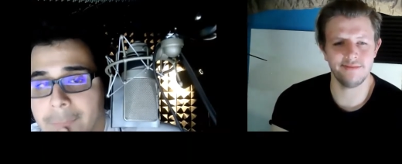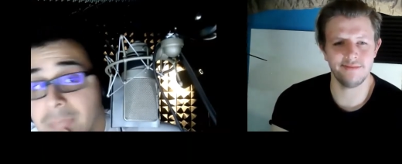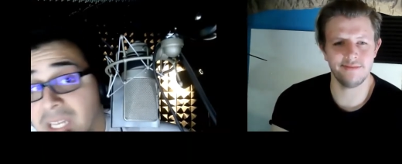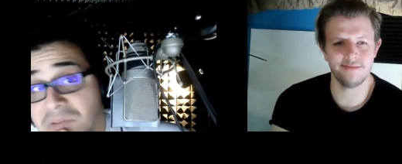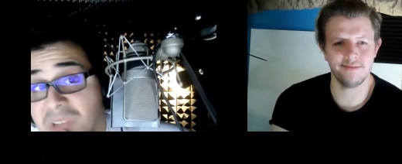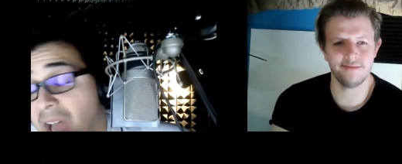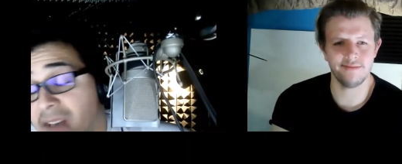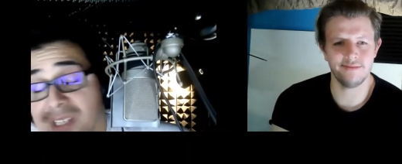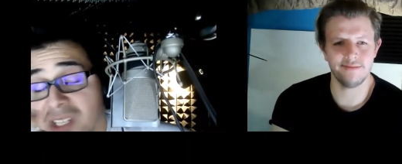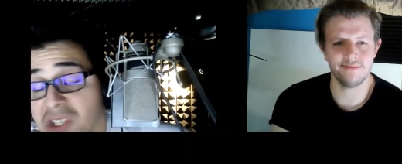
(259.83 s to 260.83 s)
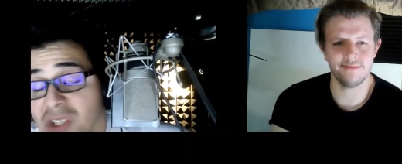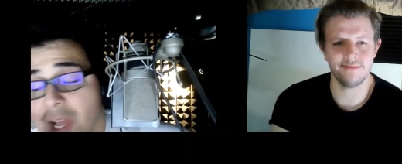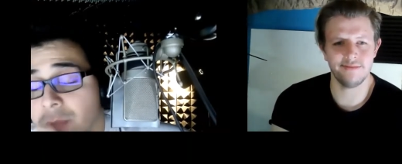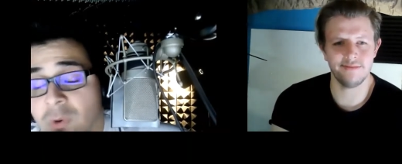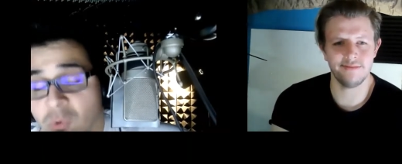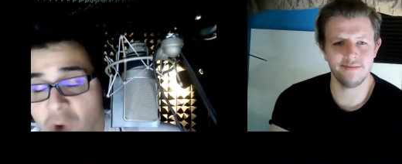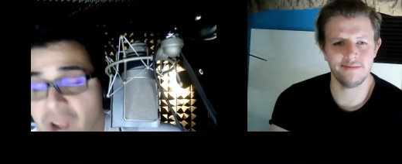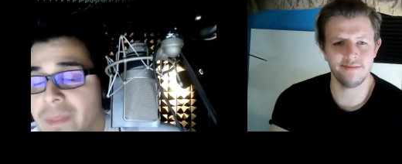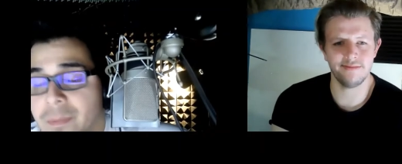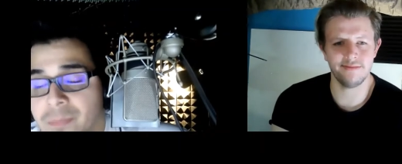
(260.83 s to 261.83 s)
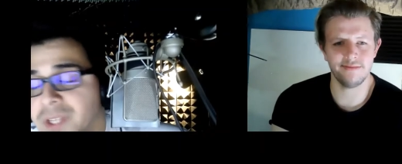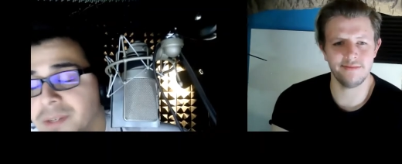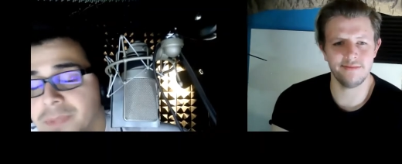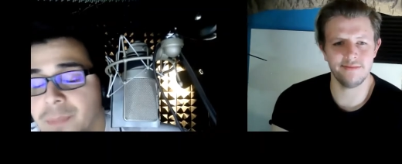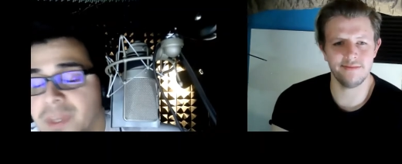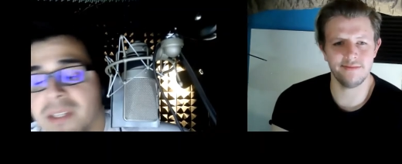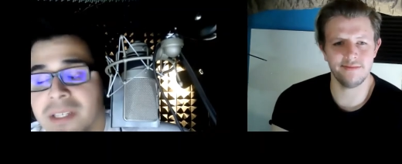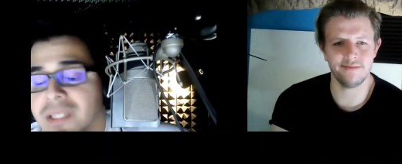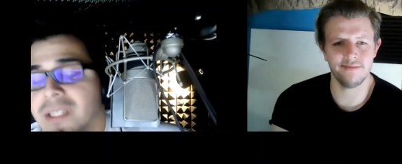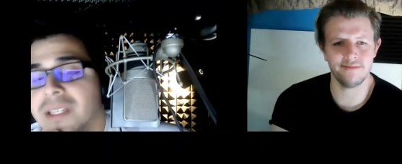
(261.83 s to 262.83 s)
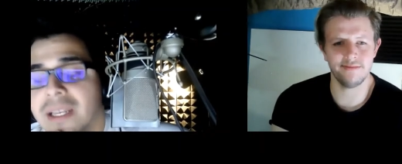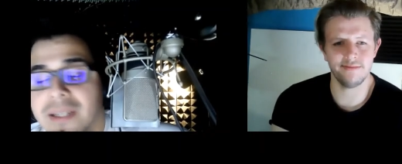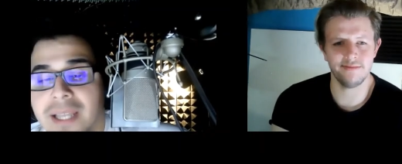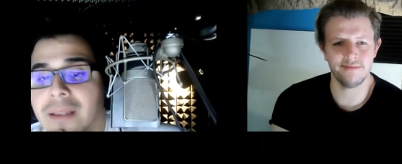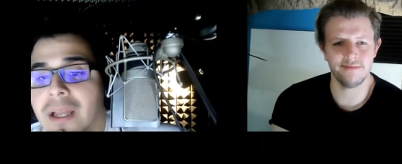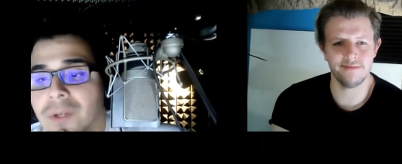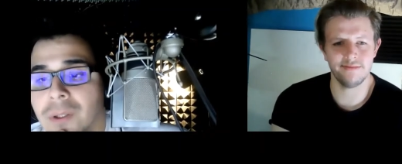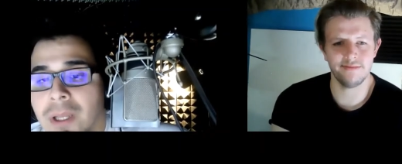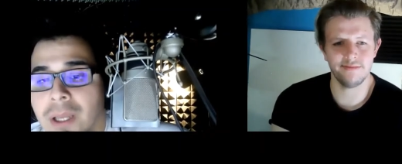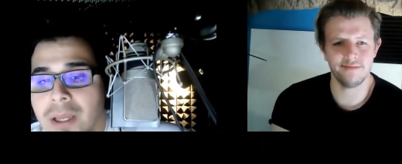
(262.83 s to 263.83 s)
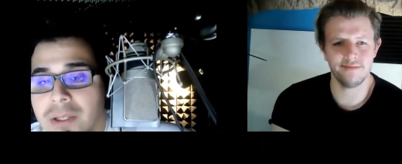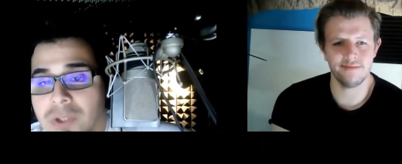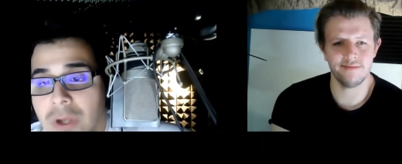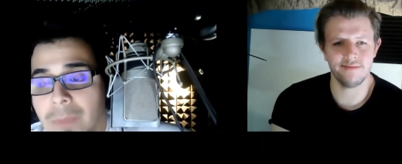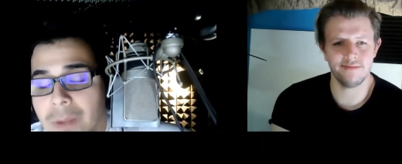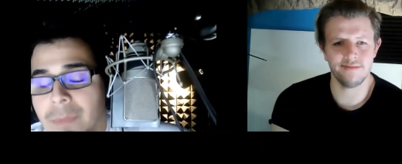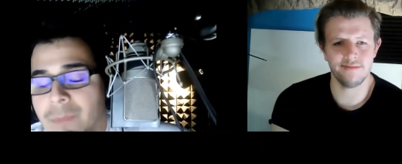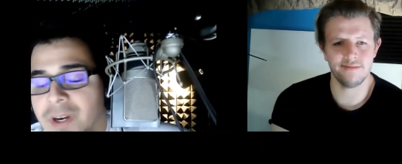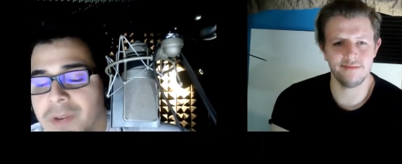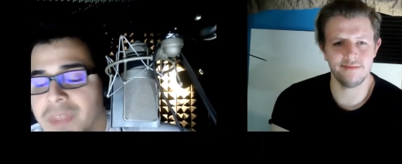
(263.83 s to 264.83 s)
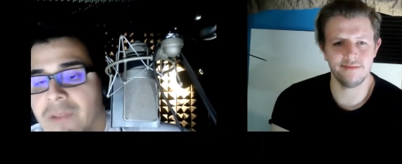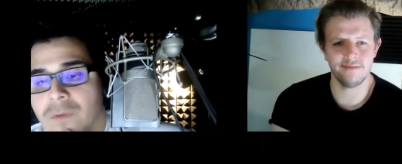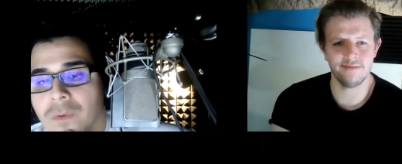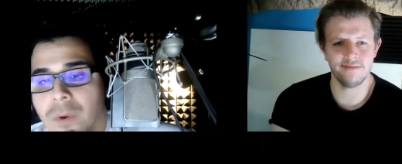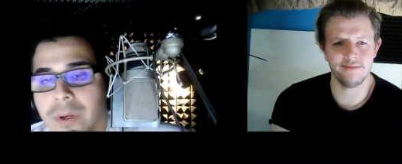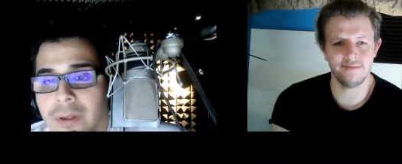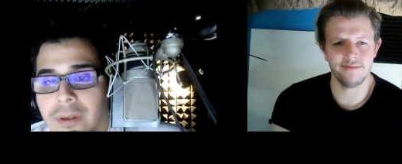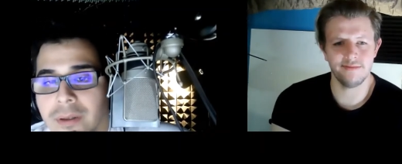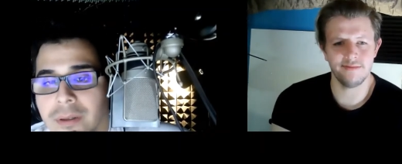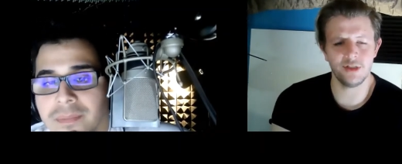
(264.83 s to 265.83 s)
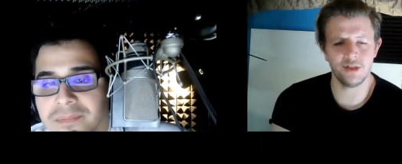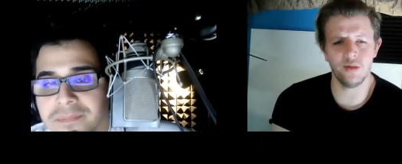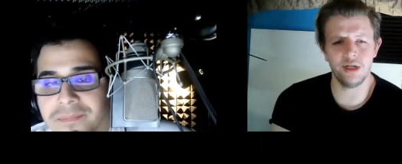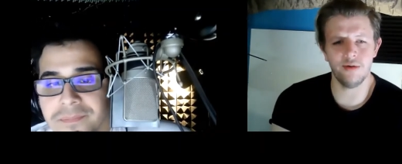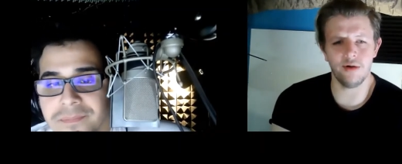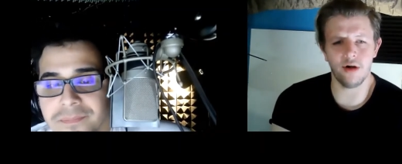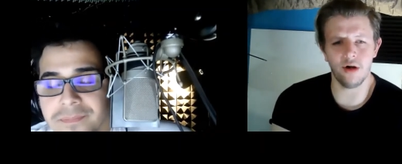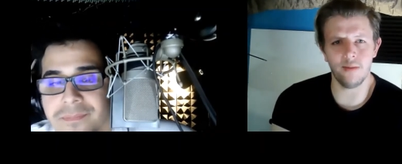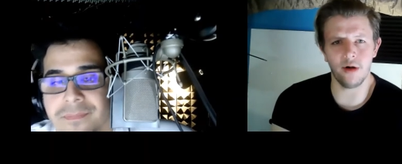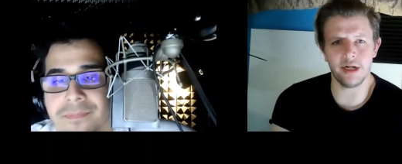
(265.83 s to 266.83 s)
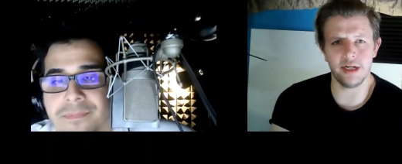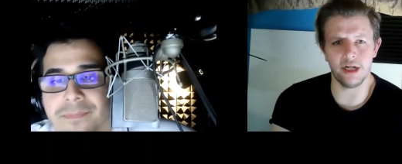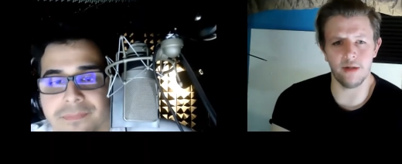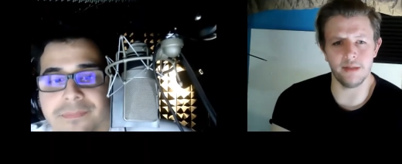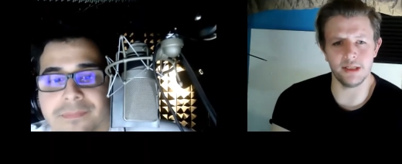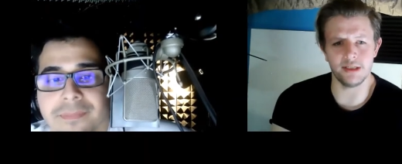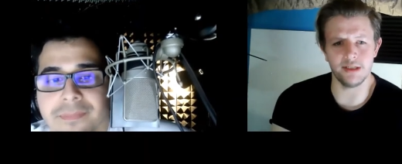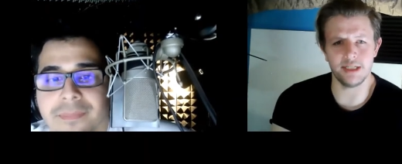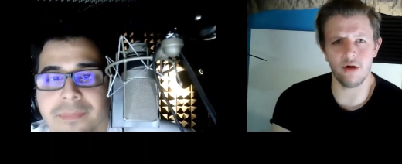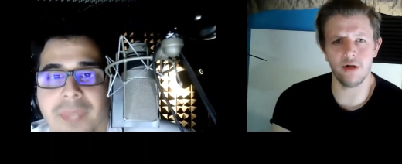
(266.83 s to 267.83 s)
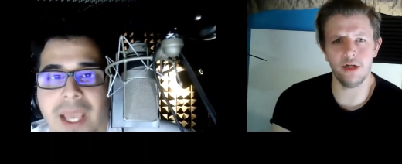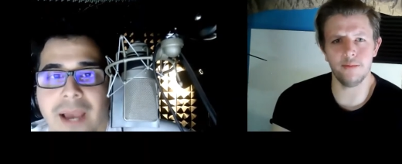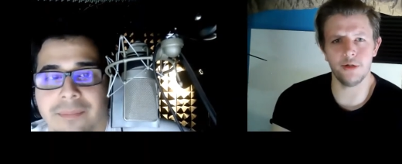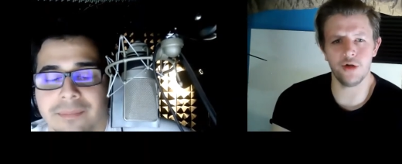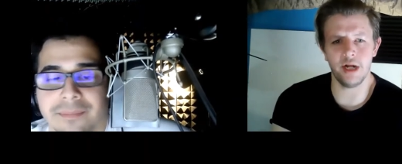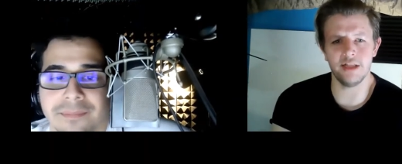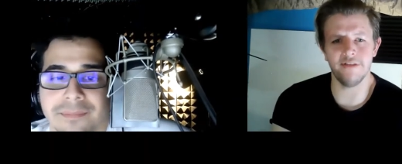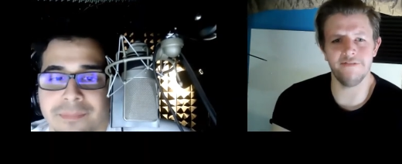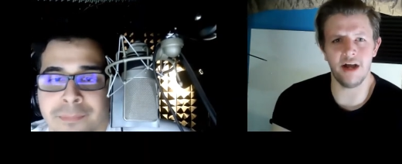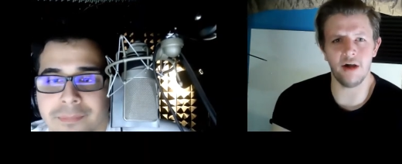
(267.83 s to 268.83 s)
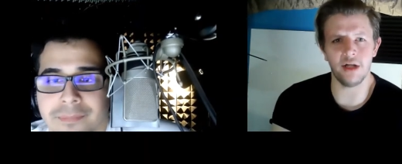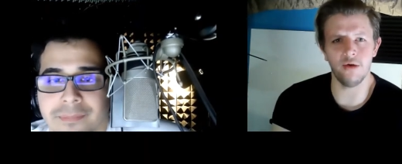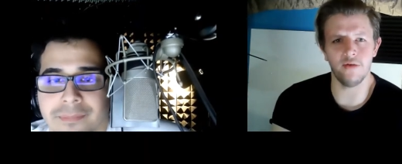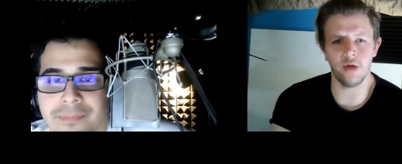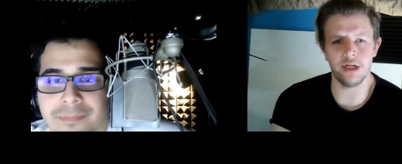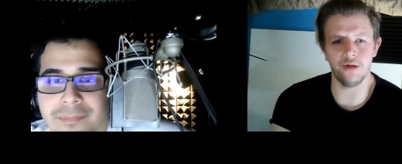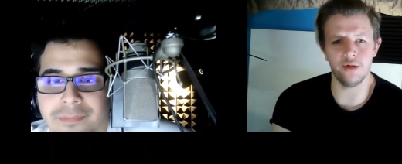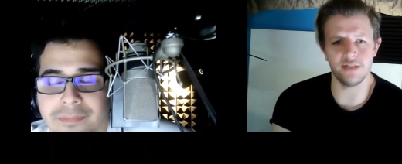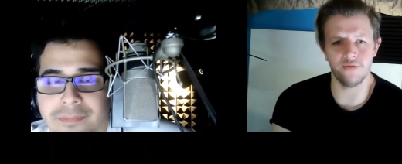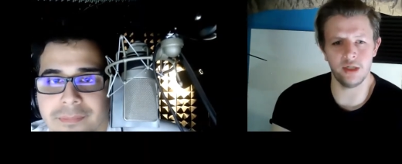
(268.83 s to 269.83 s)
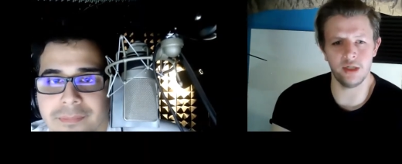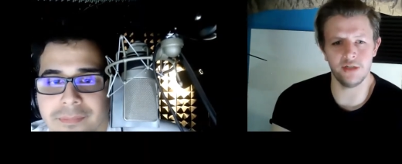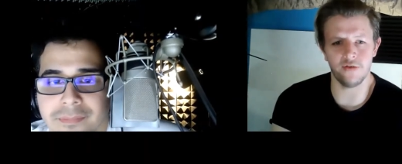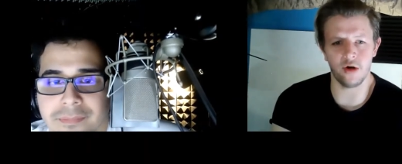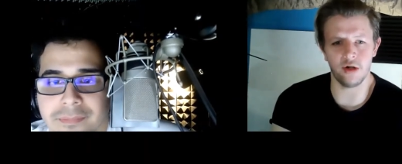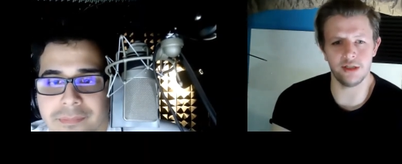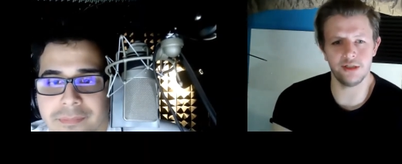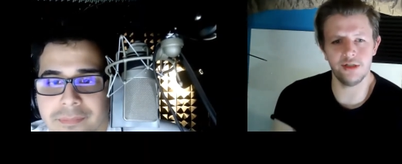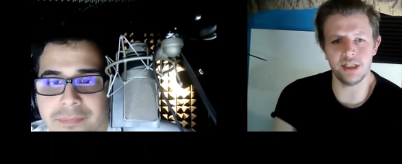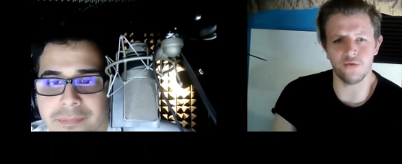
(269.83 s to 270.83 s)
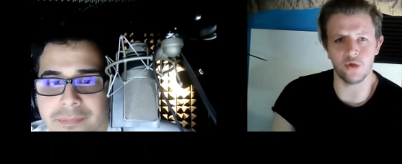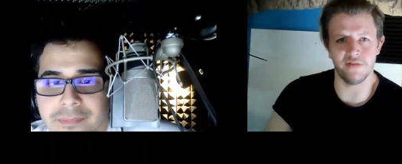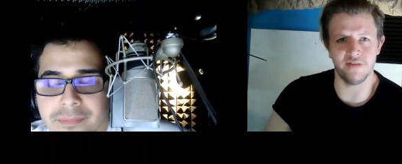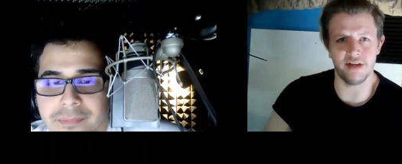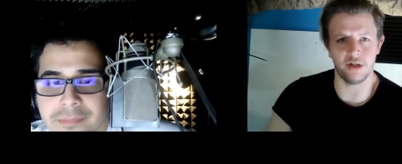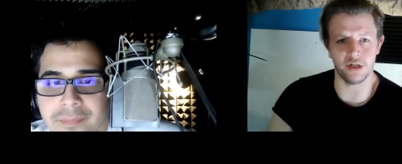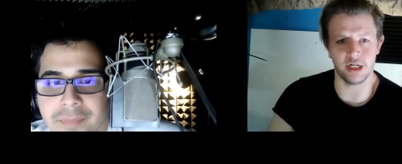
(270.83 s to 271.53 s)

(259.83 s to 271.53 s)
Speaker 1: it honestly it just helped me run the, the, the business at the day to day level. So I'm, I'm, I'm, very thankful for it.
Speaker 2: So when you are marketing your business, how are yeah. you portraying the value of what you do as a voiceover artist to these Fortune 500